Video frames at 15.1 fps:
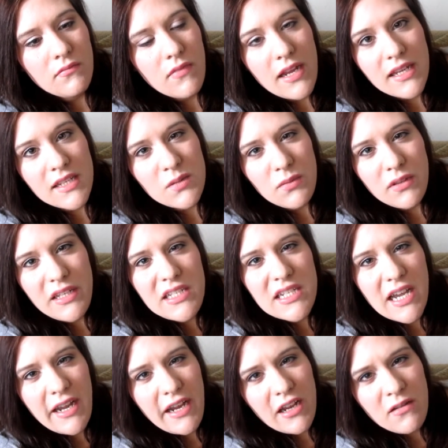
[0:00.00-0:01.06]
I guess really
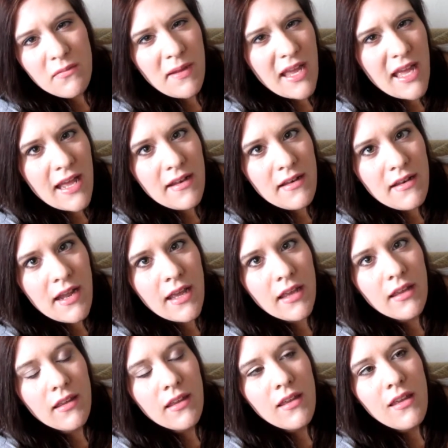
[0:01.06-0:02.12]
tight in my head and
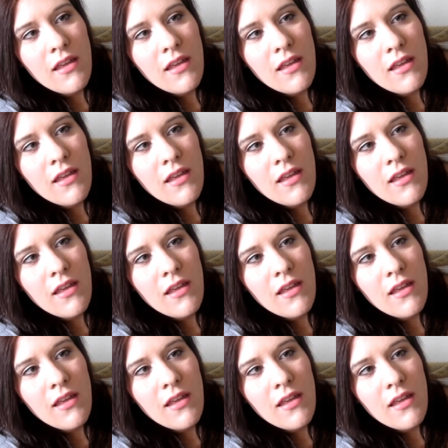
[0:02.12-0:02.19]
neck.